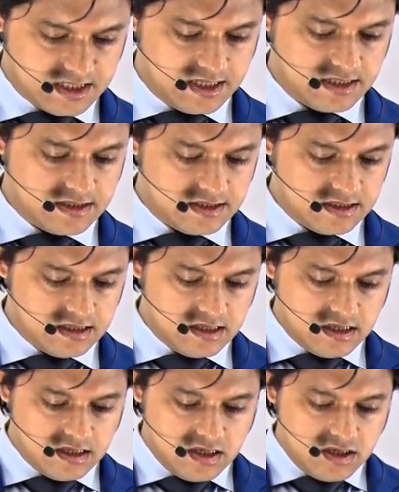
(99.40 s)
yes
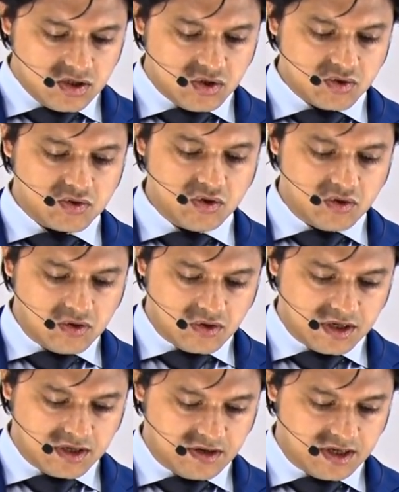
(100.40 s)
to
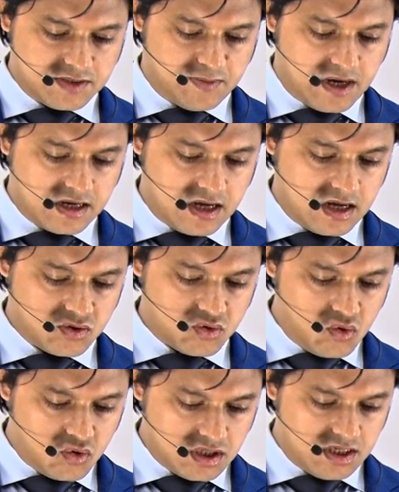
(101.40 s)
glucocorticoids but are
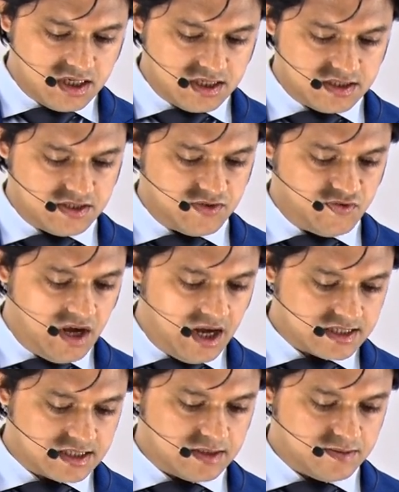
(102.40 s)
not as
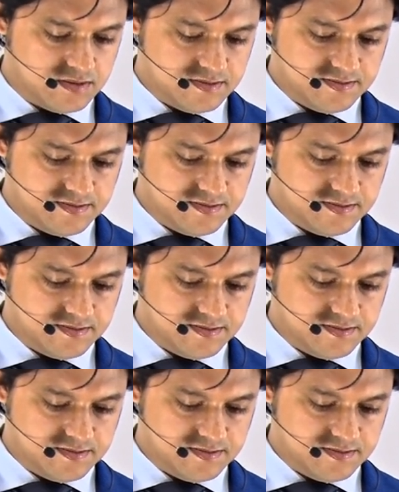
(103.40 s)
effective